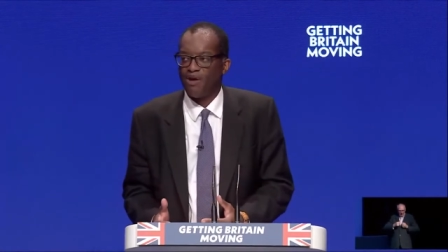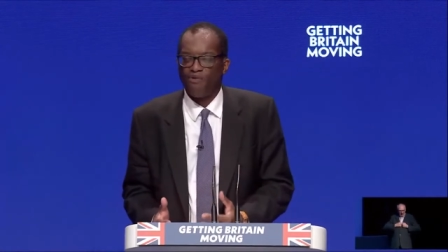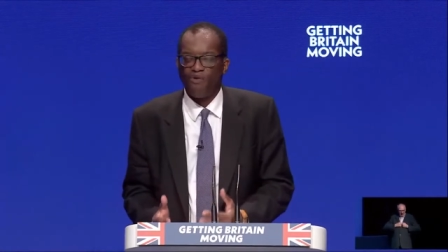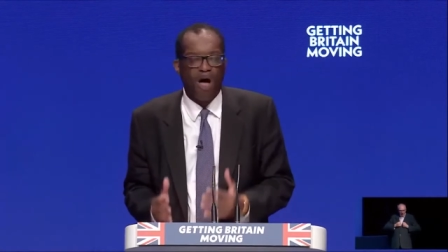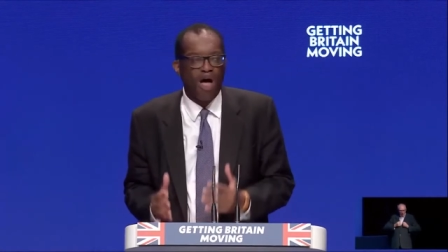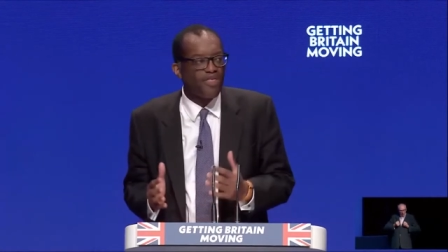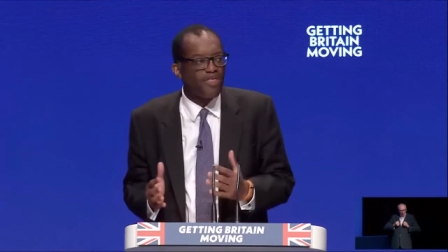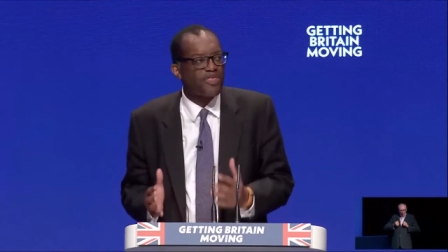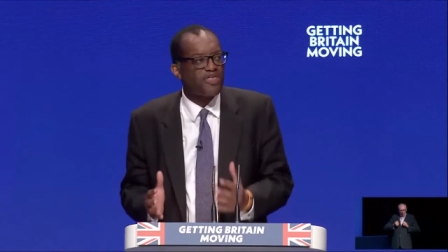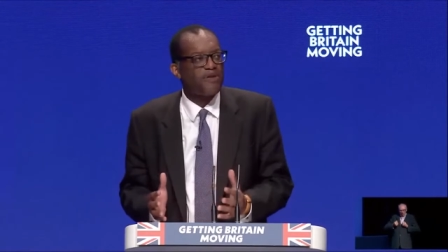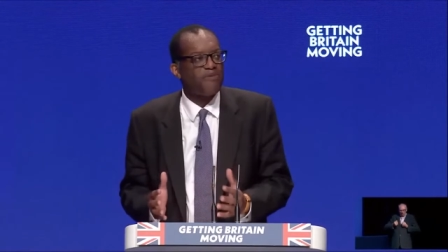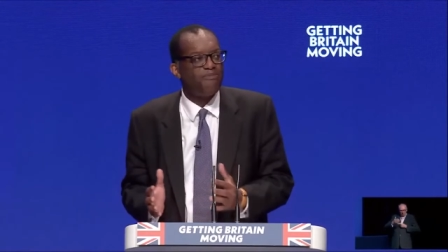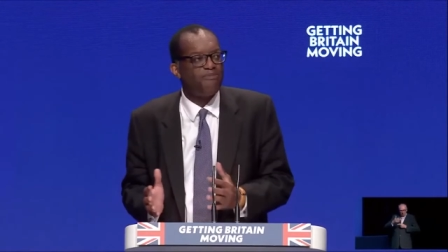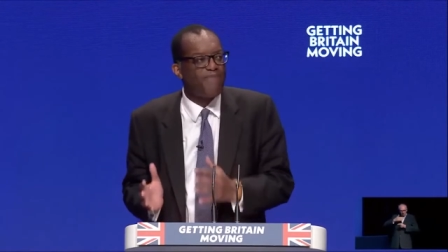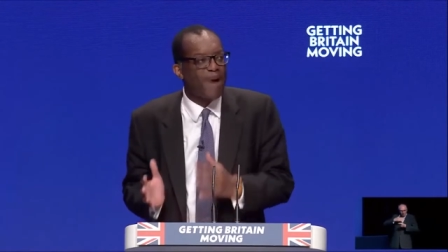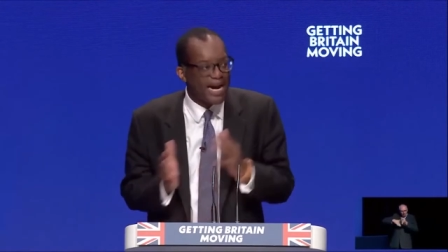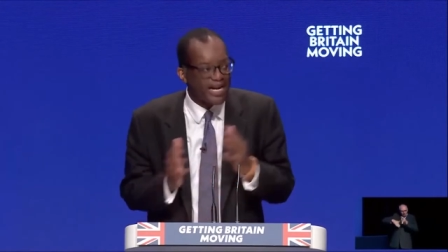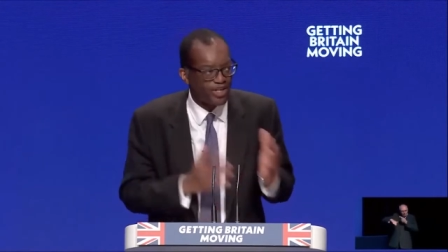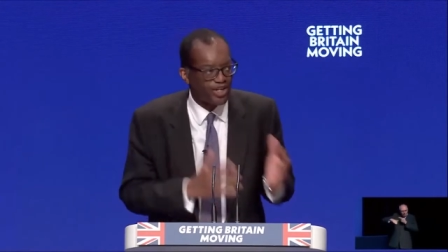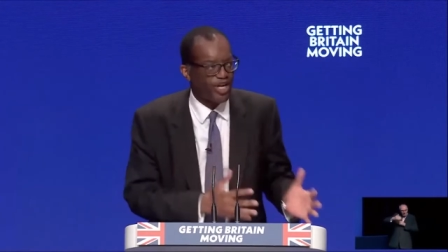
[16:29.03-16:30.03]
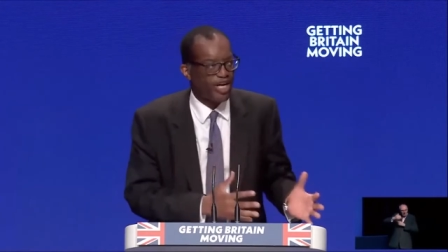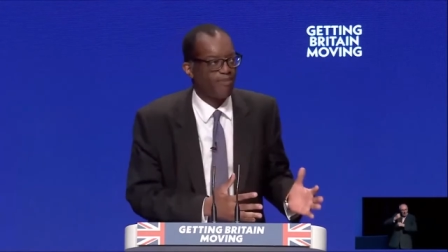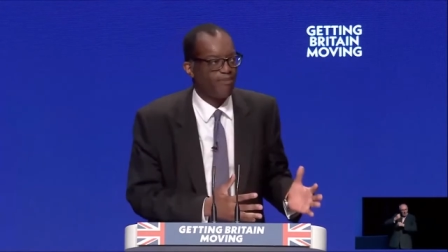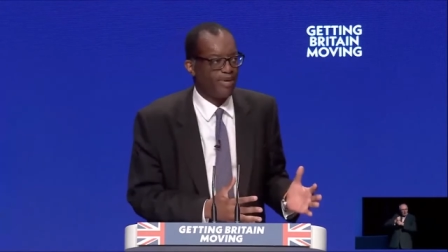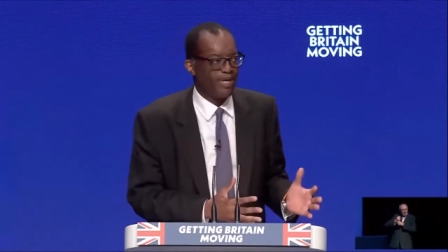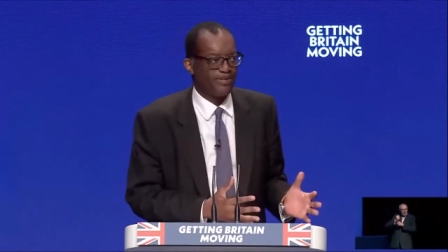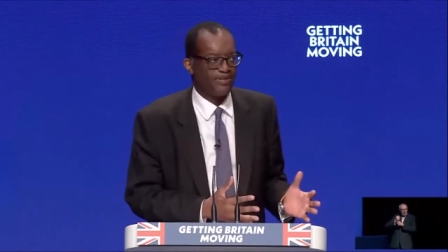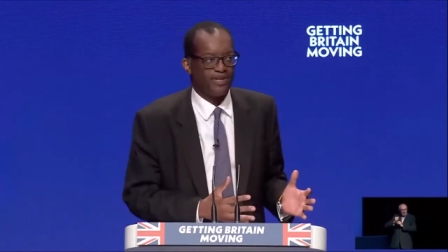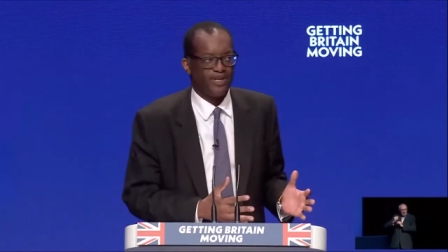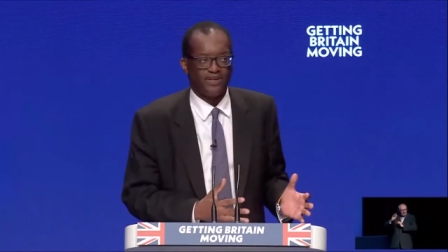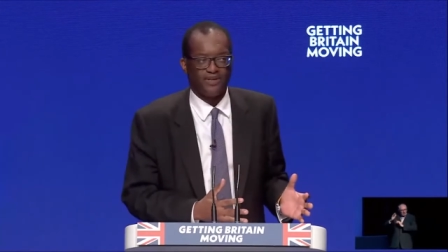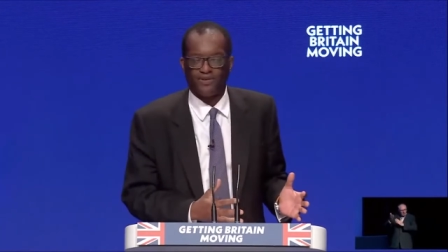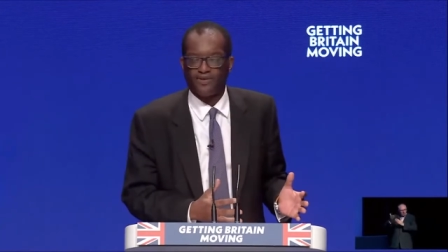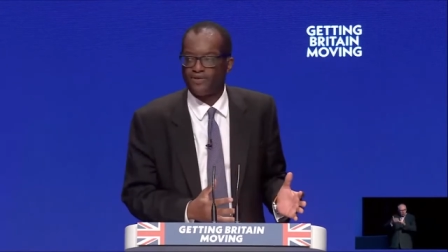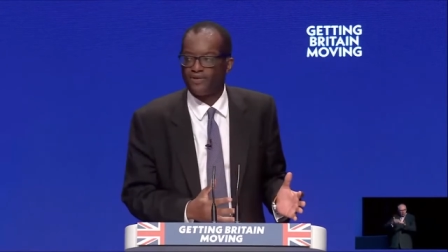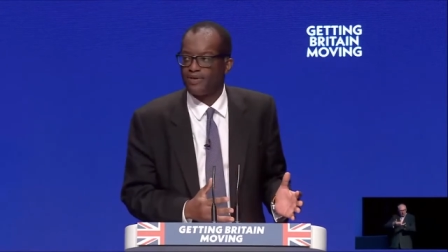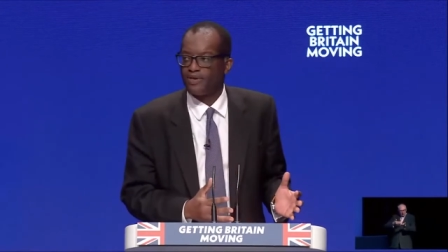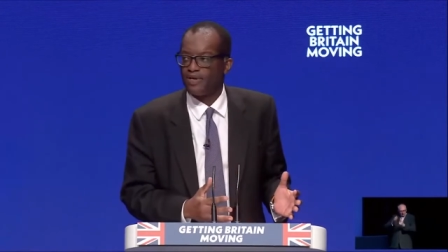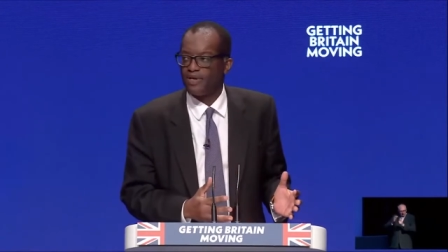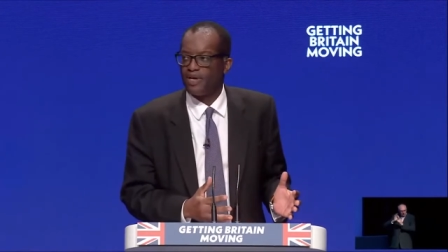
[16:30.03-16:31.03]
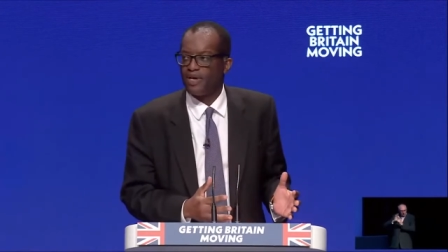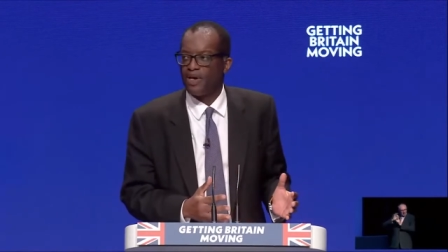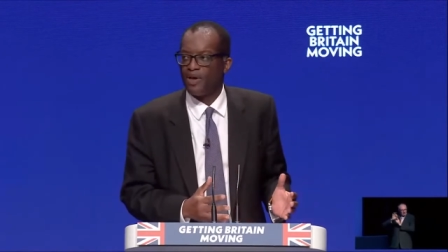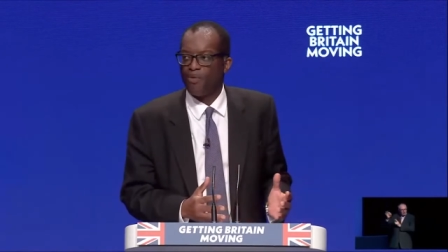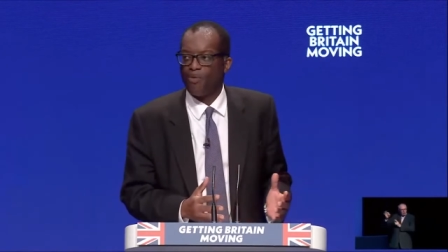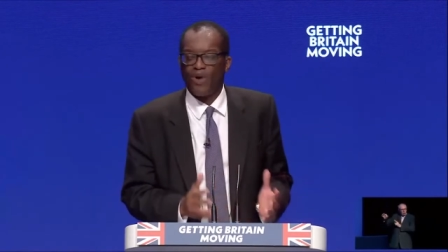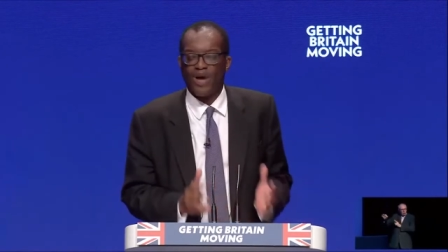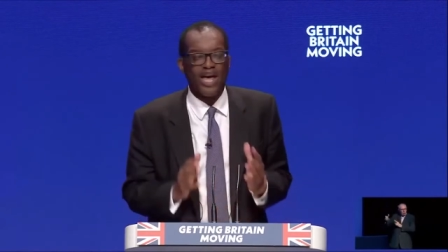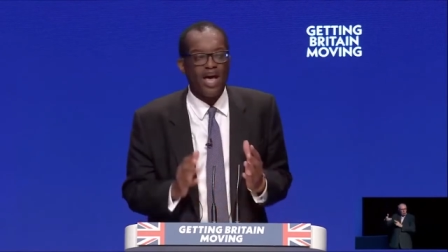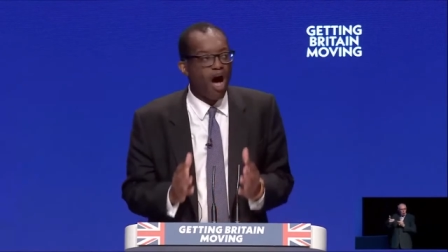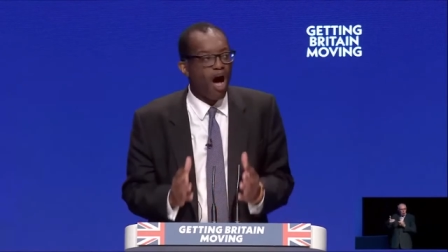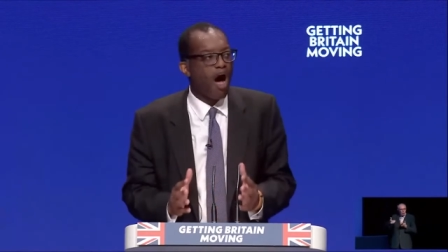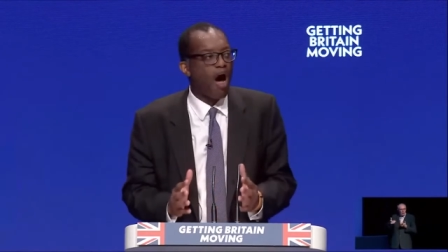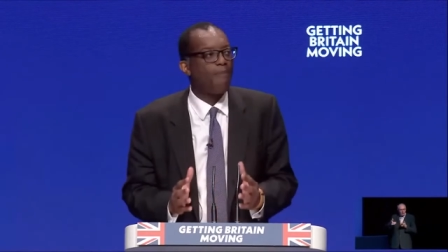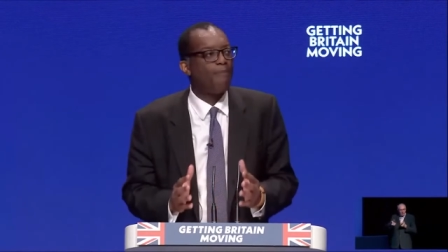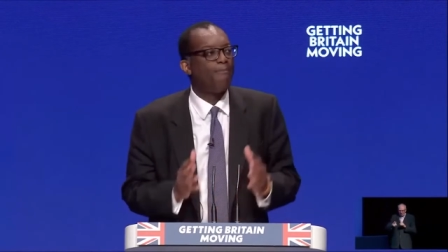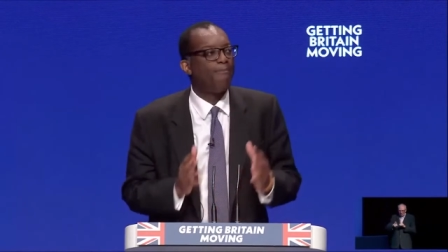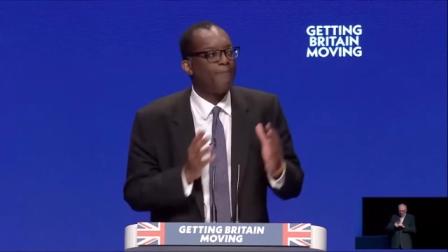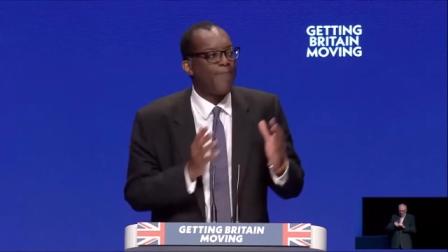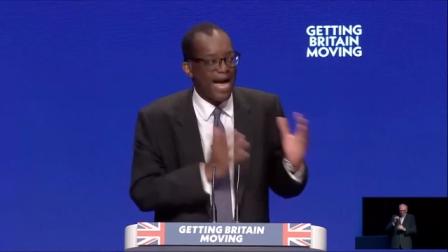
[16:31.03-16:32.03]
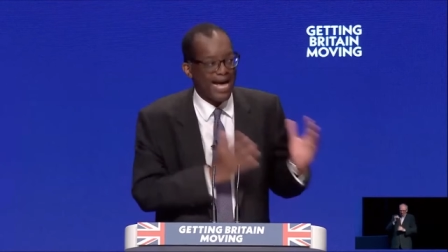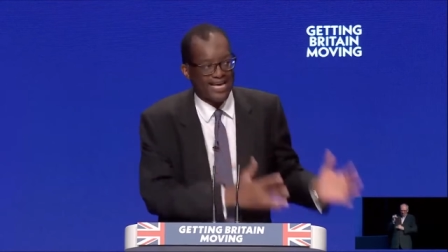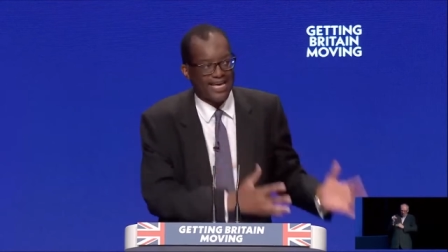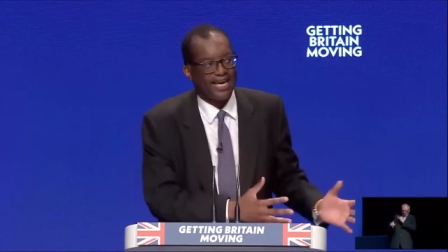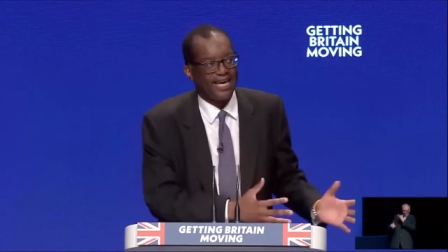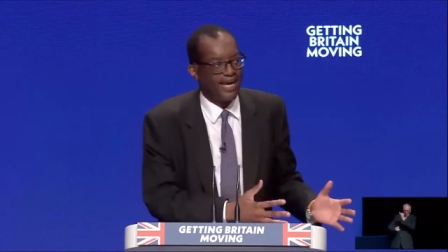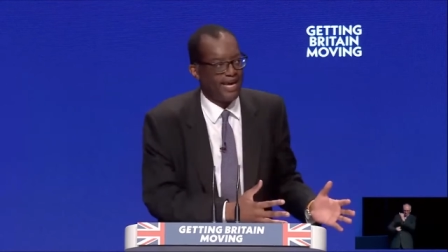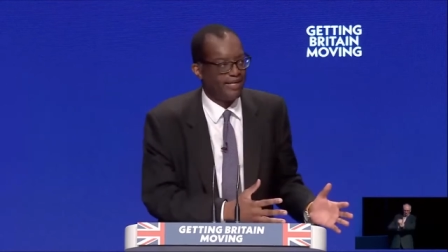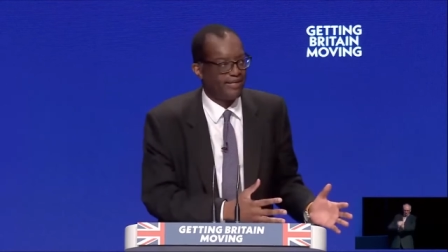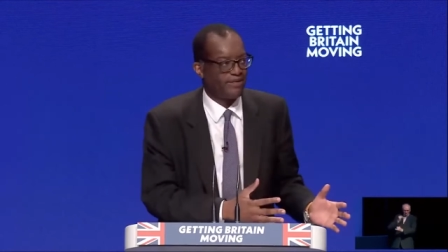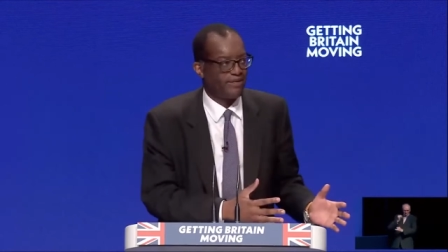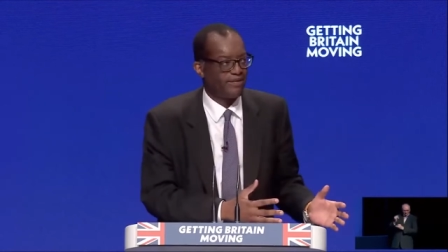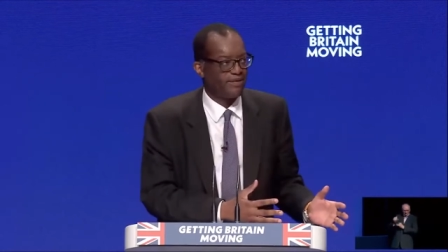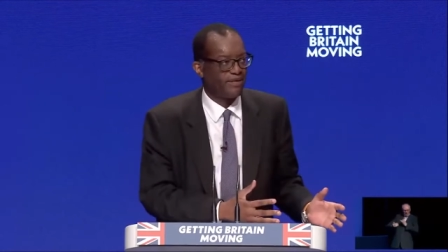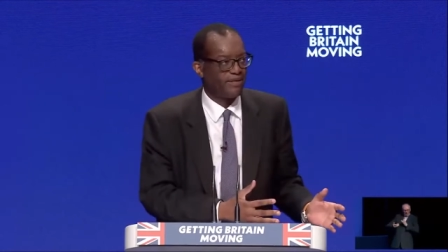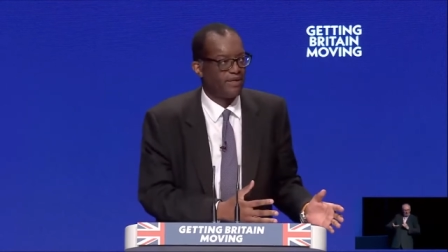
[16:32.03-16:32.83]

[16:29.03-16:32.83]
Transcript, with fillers: Rather than bashing business, we are backing it.